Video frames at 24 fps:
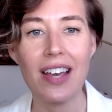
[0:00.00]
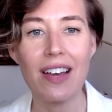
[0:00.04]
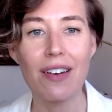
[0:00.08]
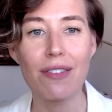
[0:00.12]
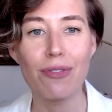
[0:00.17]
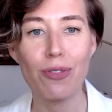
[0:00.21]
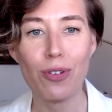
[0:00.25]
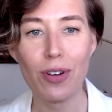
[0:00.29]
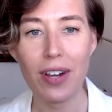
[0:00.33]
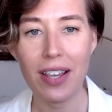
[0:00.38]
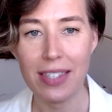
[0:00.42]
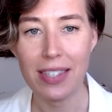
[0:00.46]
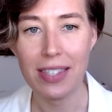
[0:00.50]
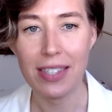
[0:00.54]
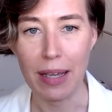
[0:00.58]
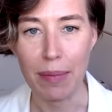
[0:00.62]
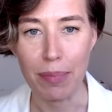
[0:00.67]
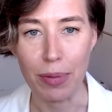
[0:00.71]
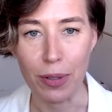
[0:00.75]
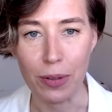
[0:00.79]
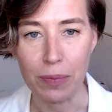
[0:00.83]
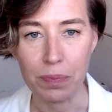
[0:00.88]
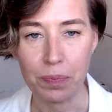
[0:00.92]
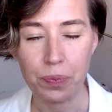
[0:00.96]
For
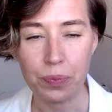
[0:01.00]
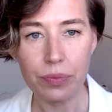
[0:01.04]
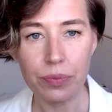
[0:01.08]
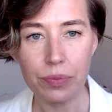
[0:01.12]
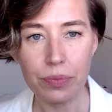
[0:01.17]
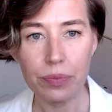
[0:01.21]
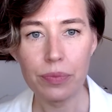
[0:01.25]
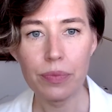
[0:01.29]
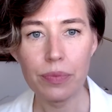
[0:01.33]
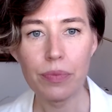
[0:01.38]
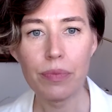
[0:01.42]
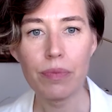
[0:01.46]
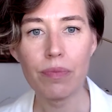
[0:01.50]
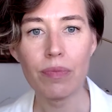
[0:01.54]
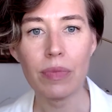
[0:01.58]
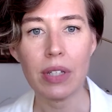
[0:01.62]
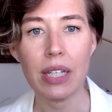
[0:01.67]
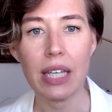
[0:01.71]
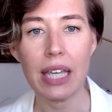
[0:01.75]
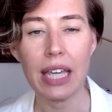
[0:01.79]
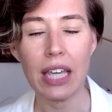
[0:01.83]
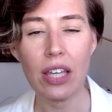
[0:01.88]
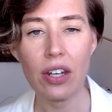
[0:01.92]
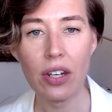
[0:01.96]
example,
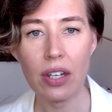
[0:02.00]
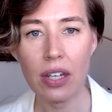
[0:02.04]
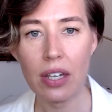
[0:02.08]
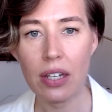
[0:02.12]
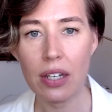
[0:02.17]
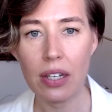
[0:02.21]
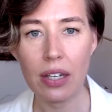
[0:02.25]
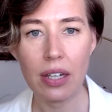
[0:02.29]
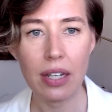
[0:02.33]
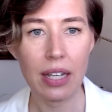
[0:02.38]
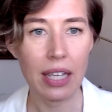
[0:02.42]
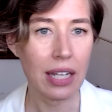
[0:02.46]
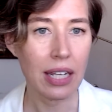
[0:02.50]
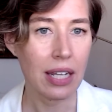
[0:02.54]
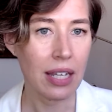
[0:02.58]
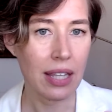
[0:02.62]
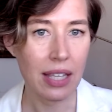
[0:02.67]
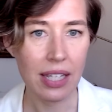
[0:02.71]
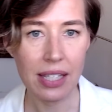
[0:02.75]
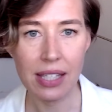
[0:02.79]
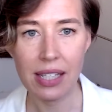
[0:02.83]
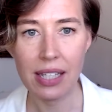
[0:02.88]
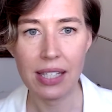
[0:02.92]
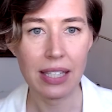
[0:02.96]
in
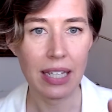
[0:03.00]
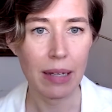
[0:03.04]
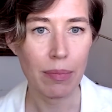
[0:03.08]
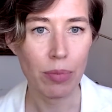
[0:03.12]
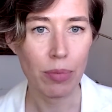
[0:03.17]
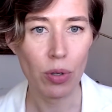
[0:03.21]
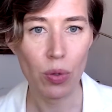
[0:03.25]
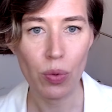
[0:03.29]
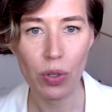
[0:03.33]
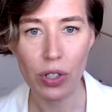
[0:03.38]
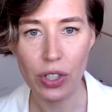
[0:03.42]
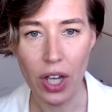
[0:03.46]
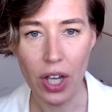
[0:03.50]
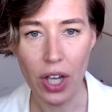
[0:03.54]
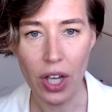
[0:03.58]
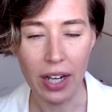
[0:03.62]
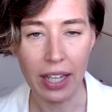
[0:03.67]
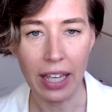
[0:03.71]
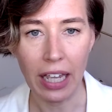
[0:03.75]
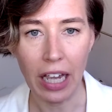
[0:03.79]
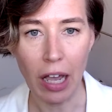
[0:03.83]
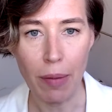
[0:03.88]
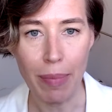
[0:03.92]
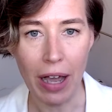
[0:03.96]
this example, we're
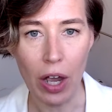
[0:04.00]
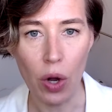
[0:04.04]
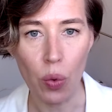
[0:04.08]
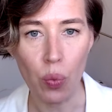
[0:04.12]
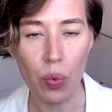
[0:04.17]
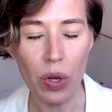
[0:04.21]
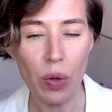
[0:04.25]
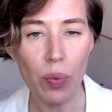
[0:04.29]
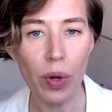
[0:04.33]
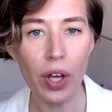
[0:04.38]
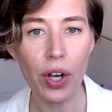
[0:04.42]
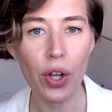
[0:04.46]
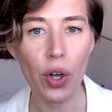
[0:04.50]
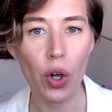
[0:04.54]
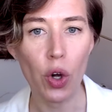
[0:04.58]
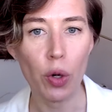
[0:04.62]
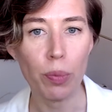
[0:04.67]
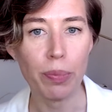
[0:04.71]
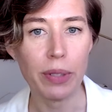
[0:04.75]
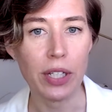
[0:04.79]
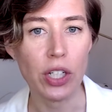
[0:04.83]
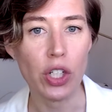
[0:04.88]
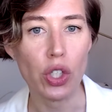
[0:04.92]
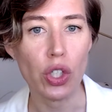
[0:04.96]
talking about we want to
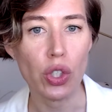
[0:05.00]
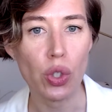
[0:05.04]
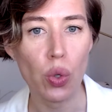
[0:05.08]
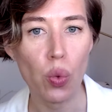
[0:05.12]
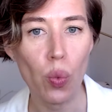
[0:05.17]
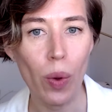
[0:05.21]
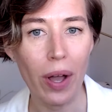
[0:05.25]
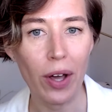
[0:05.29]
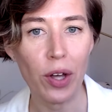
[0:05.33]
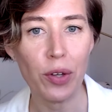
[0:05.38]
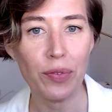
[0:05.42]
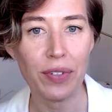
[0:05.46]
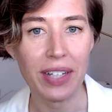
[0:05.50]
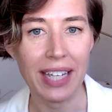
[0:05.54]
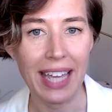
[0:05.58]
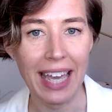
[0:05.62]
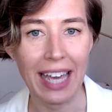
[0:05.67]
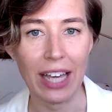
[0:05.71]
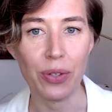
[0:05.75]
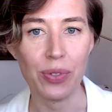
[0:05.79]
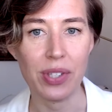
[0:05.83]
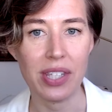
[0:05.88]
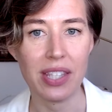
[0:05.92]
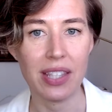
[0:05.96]
open 12
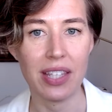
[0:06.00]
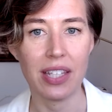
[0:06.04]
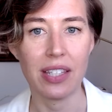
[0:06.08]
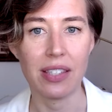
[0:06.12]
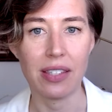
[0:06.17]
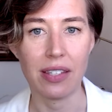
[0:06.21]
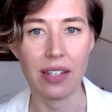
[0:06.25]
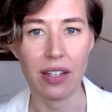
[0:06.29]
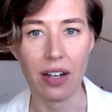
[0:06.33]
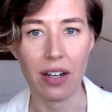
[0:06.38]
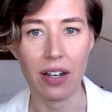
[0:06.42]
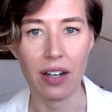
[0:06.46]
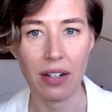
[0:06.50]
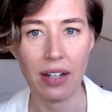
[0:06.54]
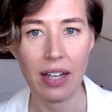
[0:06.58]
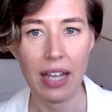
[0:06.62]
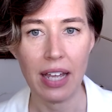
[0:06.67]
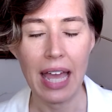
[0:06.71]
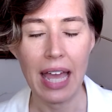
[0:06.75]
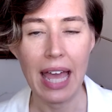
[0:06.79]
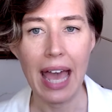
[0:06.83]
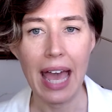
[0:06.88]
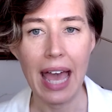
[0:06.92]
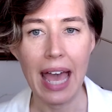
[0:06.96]
accounts this year.
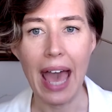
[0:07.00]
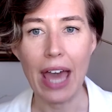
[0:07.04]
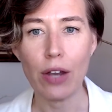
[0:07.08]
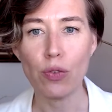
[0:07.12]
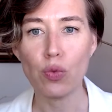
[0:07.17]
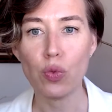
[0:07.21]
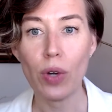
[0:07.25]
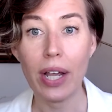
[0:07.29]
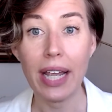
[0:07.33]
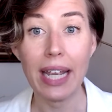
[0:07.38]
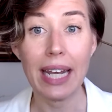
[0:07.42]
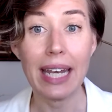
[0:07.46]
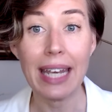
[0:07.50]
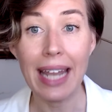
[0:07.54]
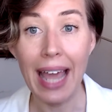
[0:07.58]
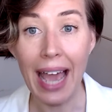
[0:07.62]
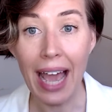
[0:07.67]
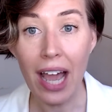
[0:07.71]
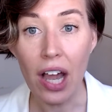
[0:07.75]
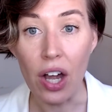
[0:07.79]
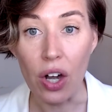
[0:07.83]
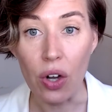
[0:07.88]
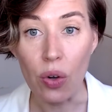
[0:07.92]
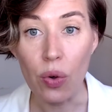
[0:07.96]
And right
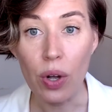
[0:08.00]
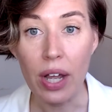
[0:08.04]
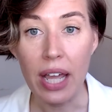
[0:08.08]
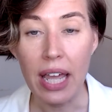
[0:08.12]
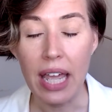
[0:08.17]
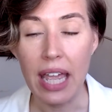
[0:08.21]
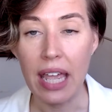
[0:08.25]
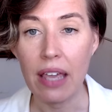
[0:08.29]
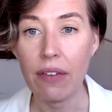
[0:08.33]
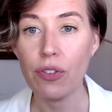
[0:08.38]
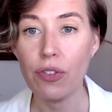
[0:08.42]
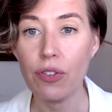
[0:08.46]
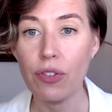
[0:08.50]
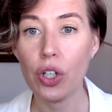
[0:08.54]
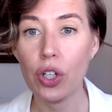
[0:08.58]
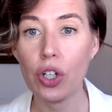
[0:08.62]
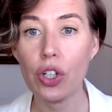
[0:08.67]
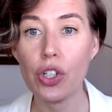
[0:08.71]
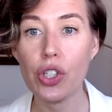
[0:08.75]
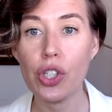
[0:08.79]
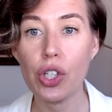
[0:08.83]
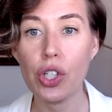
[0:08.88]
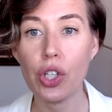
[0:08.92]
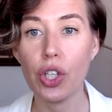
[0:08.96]
now, if you're
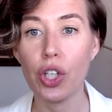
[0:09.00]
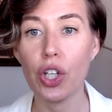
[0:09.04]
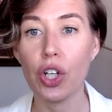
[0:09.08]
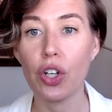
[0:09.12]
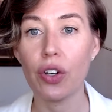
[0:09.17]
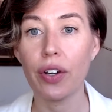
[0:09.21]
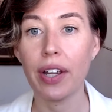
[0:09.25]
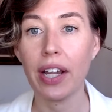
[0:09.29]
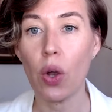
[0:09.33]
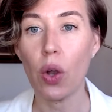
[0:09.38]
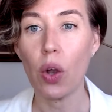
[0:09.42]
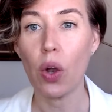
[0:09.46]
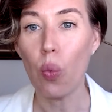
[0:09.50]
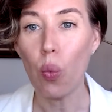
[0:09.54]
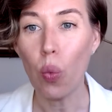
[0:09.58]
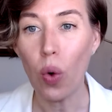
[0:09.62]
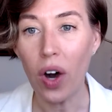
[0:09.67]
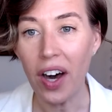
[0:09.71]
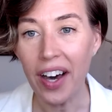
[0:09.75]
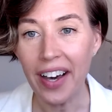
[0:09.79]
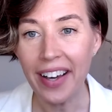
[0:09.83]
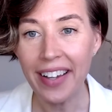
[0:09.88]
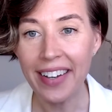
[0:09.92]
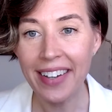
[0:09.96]
securing
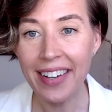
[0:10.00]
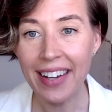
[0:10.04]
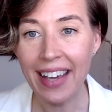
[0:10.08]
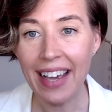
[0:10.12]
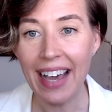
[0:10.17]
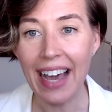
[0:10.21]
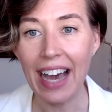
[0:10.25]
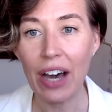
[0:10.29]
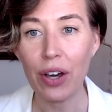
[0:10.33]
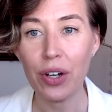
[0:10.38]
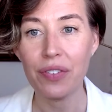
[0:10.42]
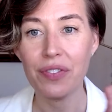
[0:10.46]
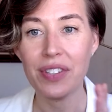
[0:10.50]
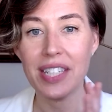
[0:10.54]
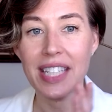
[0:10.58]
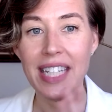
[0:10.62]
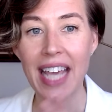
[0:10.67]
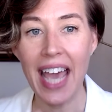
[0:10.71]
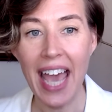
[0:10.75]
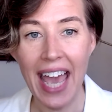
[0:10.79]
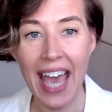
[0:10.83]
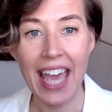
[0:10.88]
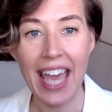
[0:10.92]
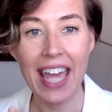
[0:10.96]
1 out of
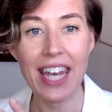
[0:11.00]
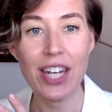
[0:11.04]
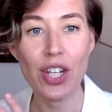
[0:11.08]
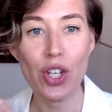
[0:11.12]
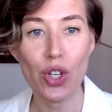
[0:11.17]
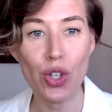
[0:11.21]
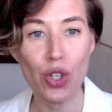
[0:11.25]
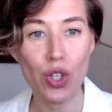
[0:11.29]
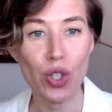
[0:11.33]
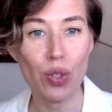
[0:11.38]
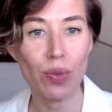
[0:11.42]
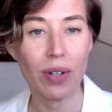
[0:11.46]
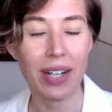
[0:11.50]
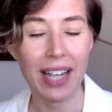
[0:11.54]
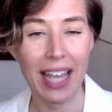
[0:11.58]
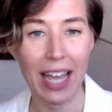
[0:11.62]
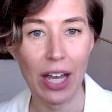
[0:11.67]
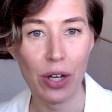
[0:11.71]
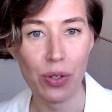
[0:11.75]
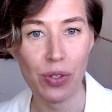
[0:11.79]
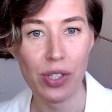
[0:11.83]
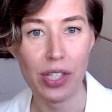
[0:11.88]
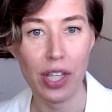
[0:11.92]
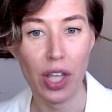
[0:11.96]
10 new
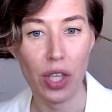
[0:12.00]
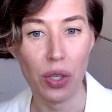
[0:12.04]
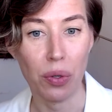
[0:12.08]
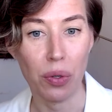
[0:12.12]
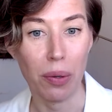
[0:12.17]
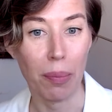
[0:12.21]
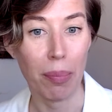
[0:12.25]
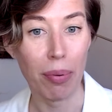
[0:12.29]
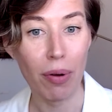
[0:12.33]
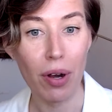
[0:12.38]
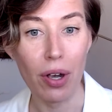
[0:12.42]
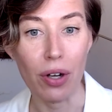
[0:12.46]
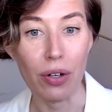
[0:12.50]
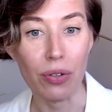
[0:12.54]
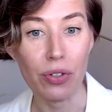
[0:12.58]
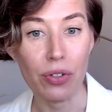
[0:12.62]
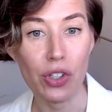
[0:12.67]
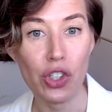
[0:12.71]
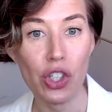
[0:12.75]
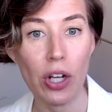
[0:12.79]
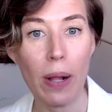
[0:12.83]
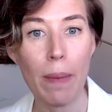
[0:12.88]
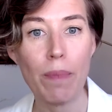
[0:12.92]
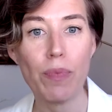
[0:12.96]
accounts that you
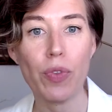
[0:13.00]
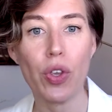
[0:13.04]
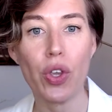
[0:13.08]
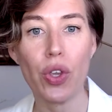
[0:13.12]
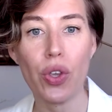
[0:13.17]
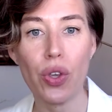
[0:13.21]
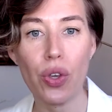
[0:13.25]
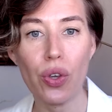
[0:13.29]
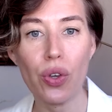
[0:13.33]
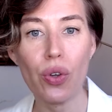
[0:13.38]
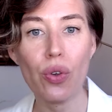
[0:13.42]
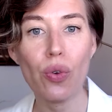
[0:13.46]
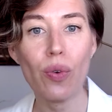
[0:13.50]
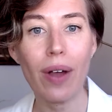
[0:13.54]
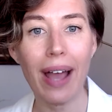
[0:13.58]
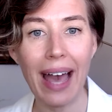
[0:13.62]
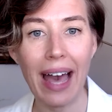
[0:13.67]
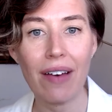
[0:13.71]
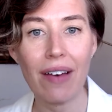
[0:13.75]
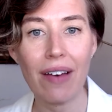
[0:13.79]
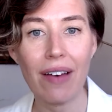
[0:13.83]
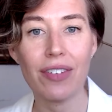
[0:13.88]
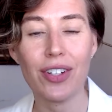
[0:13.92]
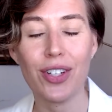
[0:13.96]
approach, you
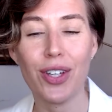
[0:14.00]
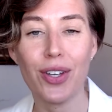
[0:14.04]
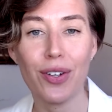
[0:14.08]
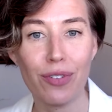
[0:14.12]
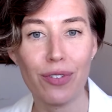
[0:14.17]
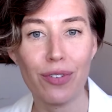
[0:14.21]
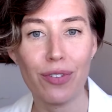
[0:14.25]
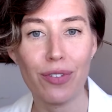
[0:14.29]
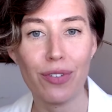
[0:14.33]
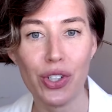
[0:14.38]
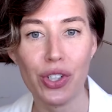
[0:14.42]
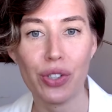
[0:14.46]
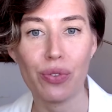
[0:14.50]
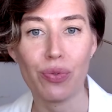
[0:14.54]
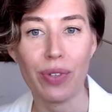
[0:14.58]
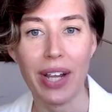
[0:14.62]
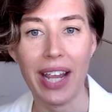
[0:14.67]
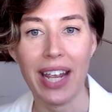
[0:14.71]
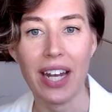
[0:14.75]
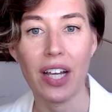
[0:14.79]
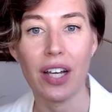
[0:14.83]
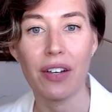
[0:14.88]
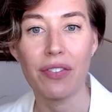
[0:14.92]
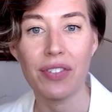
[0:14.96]
have a conversion
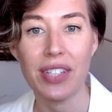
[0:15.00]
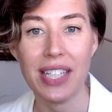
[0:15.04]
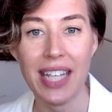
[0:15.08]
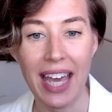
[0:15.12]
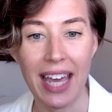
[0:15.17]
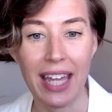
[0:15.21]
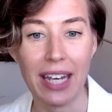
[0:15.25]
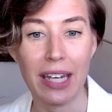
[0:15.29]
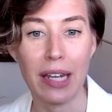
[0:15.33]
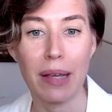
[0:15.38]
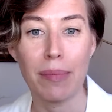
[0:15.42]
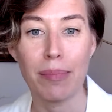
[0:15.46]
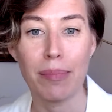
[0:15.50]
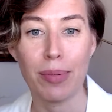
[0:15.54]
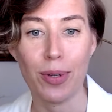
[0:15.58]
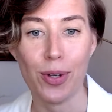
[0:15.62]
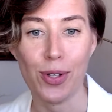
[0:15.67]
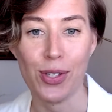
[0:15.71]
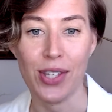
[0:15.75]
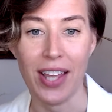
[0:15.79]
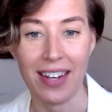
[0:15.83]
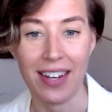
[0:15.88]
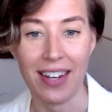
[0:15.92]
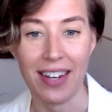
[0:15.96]
rate of
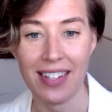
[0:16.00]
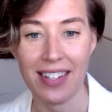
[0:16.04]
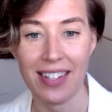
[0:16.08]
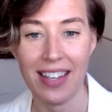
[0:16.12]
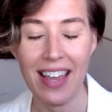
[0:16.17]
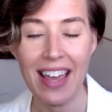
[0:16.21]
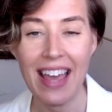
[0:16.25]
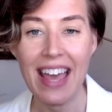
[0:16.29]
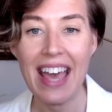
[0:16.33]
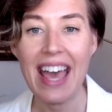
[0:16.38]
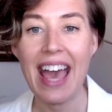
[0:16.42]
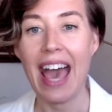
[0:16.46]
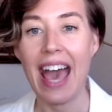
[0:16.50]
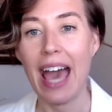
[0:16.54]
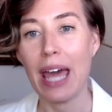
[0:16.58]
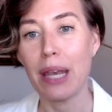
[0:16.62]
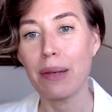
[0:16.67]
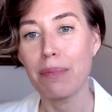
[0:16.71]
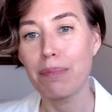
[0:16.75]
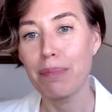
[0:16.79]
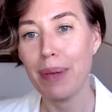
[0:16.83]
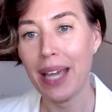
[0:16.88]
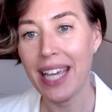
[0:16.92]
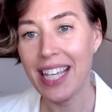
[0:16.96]
10%.
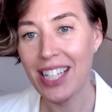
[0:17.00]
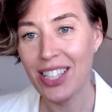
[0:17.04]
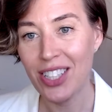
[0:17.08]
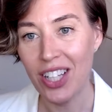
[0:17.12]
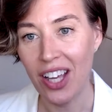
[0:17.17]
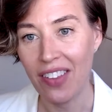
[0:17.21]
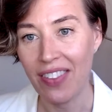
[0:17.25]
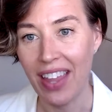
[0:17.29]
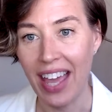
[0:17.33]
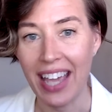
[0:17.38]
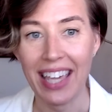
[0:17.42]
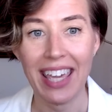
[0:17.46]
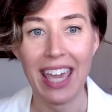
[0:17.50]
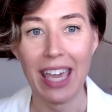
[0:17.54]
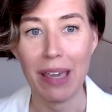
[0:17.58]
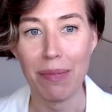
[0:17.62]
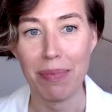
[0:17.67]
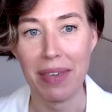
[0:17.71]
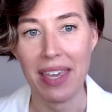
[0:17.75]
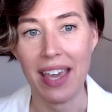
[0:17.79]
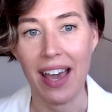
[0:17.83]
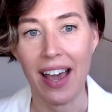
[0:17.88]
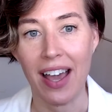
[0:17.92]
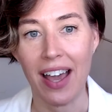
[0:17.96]
And based on that
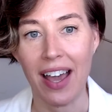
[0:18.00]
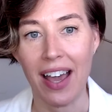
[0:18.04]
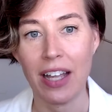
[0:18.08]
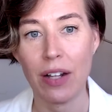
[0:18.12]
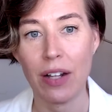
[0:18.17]
KPI,